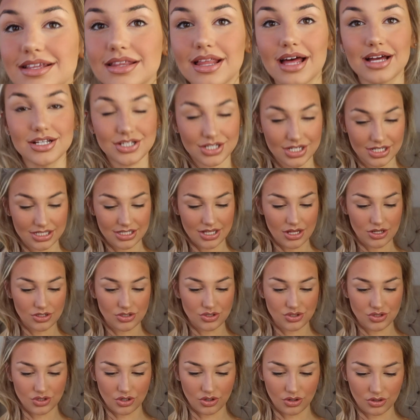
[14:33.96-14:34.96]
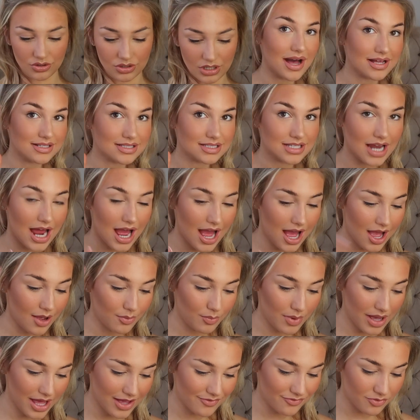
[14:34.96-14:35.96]
the lashes done. Whilst I
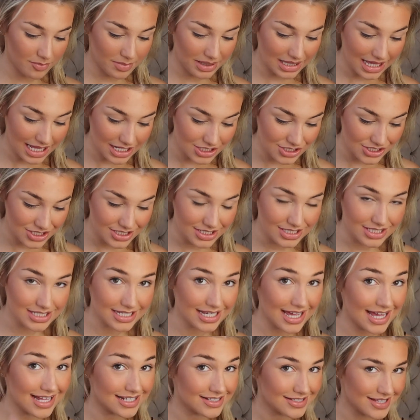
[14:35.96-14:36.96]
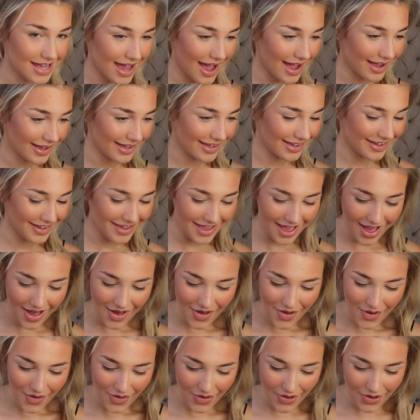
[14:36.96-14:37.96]
wait for my lashes to get tacky,
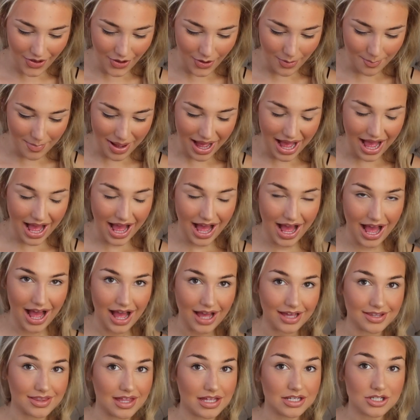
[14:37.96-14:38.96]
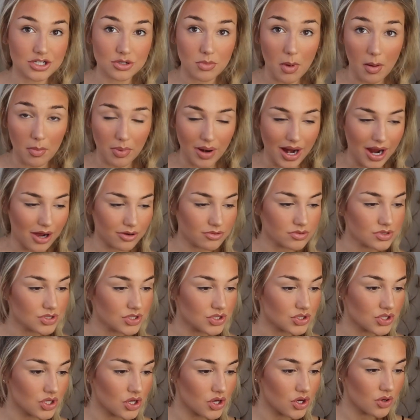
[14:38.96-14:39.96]
I then do my brows.
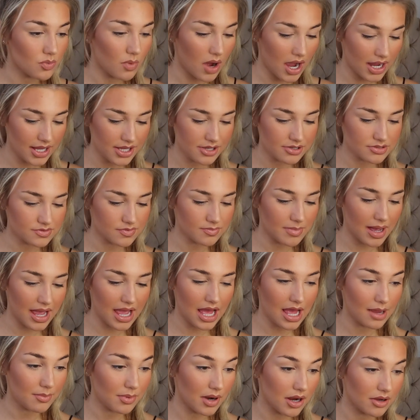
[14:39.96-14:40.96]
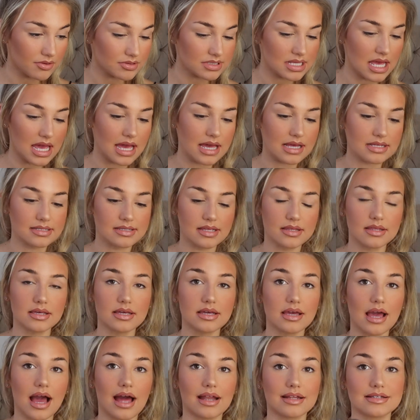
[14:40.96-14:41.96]
So what I use for my eyebrows is
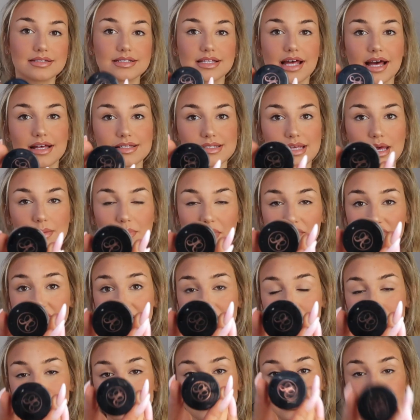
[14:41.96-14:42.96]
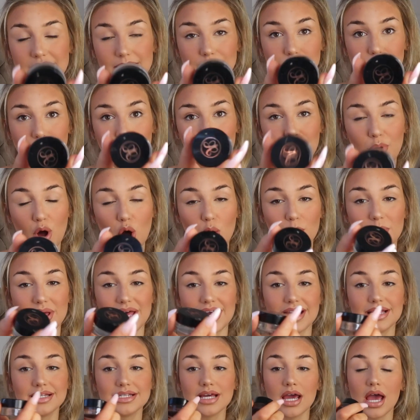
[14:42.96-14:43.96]
the Anastasia Beverly Hills Dip Brow
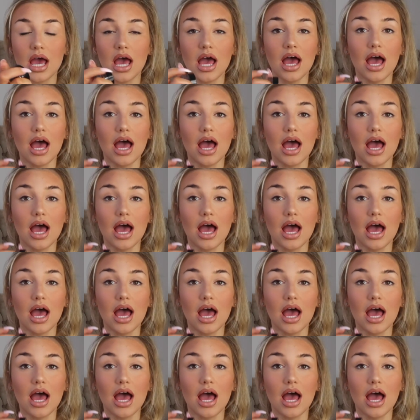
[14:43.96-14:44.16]
Pomade